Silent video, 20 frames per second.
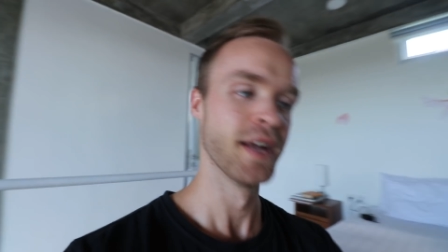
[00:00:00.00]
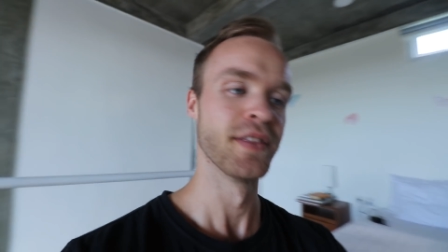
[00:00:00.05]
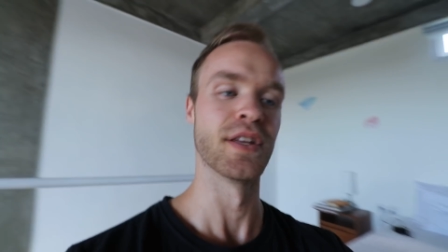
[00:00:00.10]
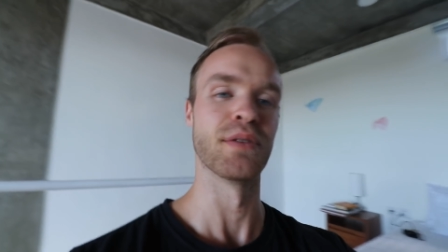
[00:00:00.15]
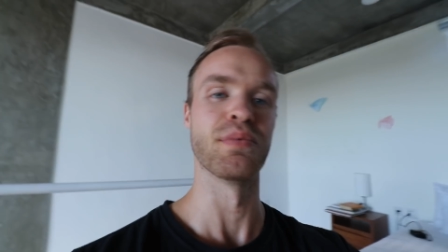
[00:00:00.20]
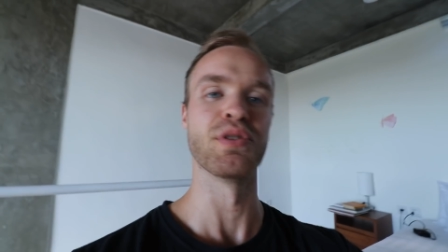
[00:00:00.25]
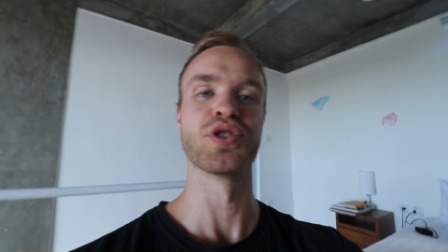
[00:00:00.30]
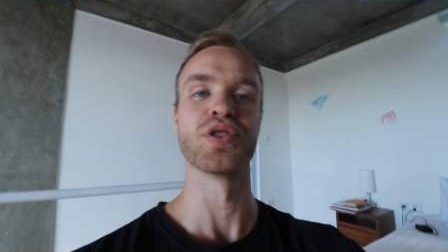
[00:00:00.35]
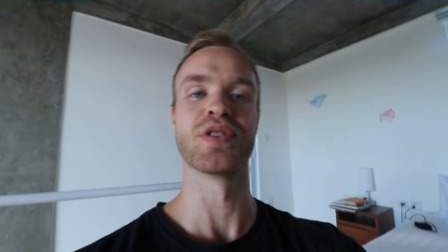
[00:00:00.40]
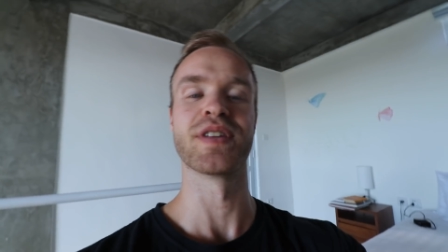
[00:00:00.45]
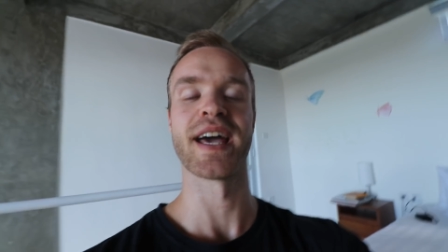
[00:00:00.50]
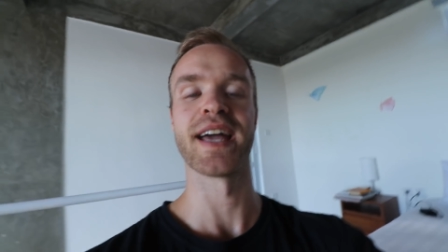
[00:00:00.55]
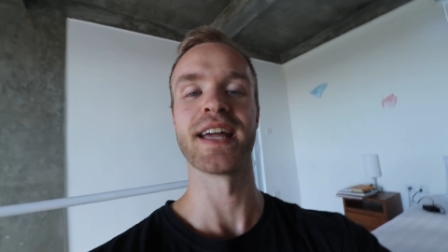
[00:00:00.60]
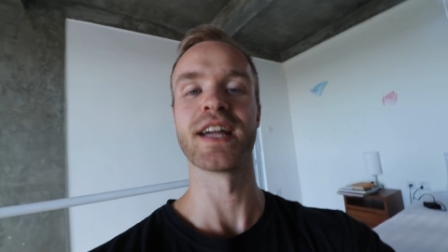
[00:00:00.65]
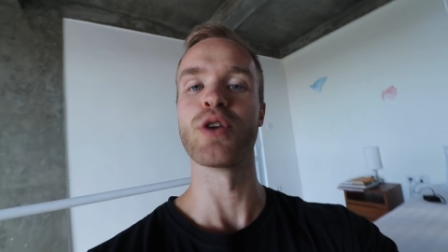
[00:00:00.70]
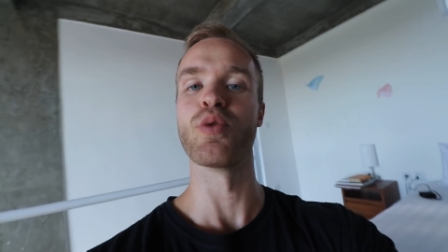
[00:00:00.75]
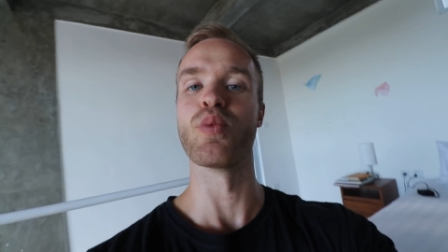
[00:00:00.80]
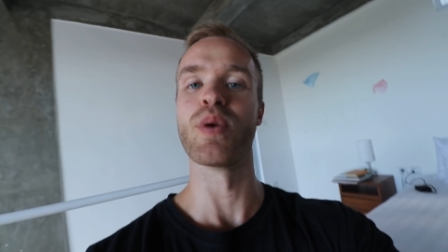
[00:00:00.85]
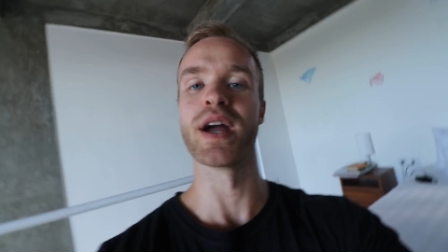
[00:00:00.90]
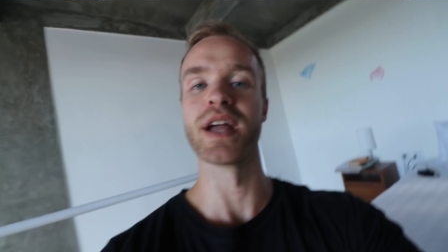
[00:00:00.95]
that we should take
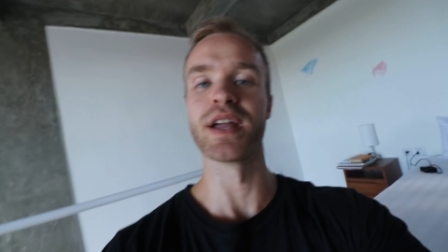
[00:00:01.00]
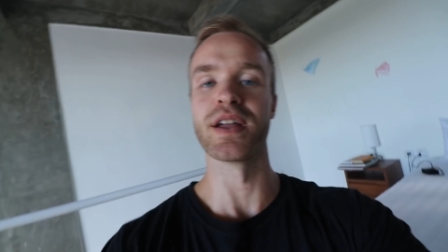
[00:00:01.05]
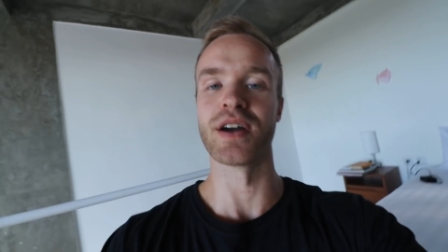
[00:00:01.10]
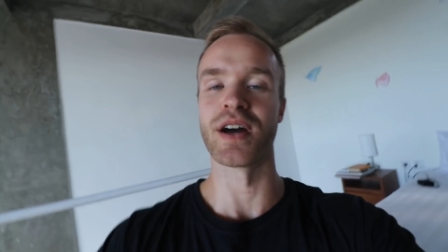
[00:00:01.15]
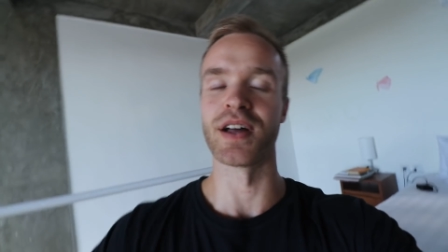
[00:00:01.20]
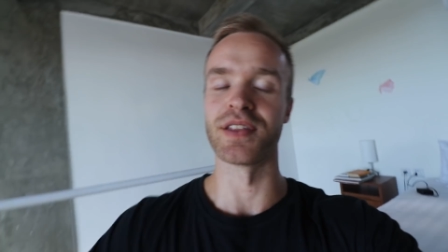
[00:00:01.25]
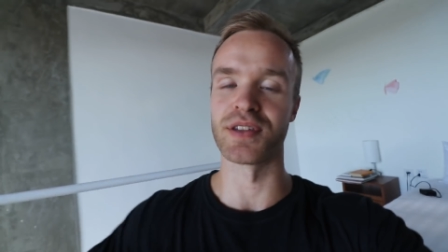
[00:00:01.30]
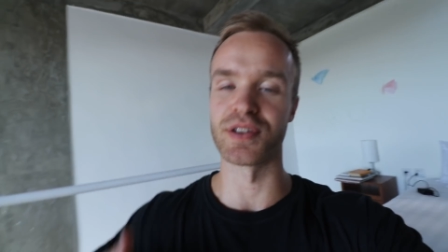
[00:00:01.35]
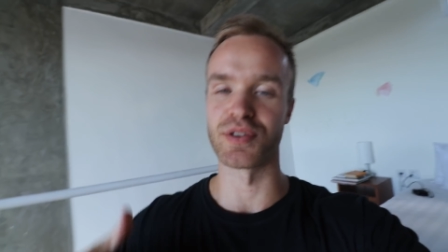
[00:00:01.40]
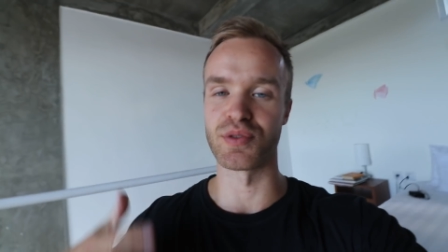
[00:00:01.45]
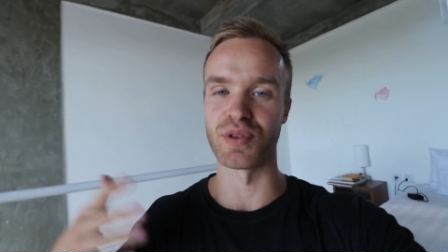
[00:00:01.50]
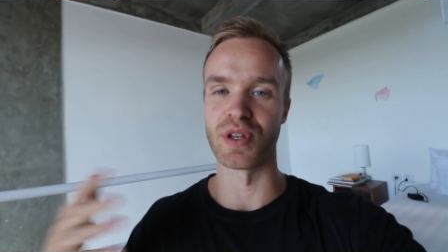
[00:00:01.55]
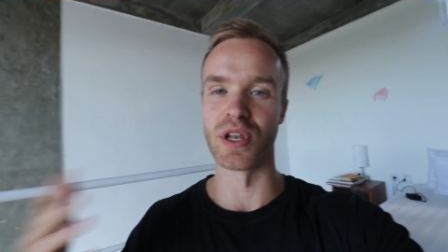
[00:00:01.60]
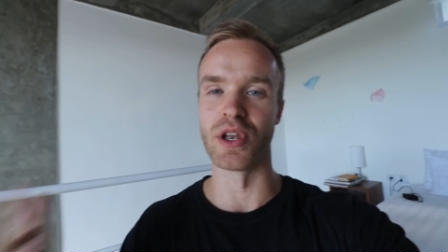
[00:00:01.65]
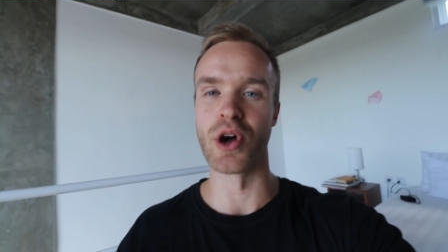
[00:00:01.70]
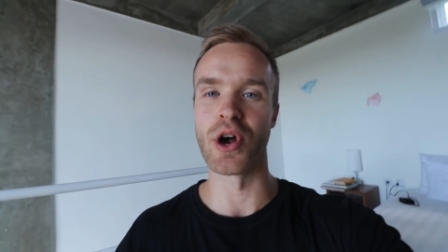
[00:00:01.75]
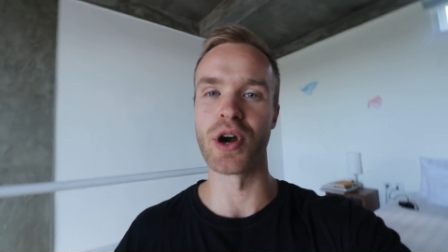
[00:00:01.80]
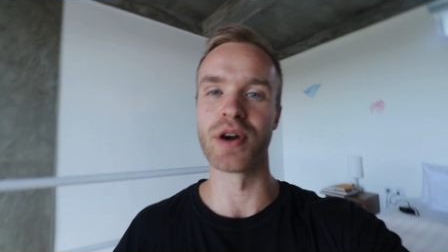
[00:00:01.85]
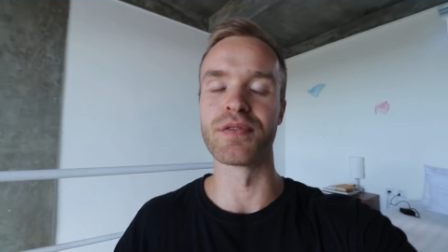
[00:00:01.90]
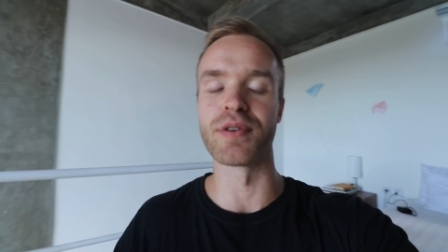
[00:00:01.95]
away and that we
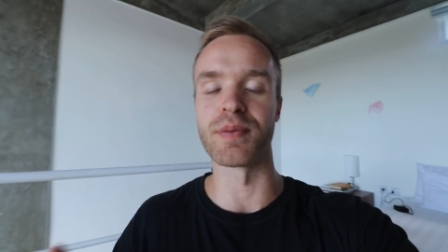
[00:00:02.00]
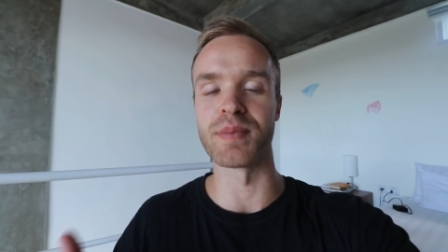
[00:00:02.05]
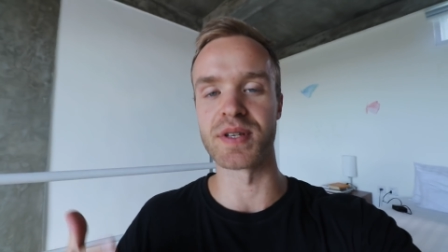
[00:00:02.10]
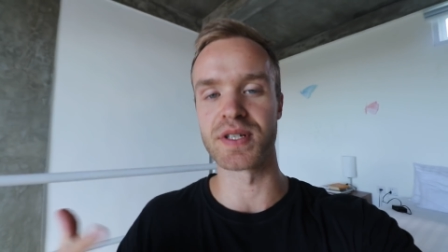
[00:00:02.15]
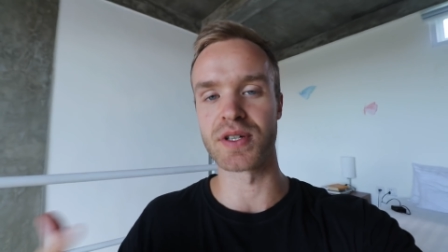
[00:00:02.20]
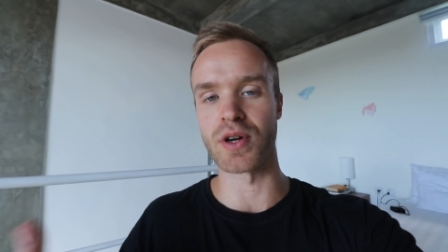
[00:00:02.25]
learn from this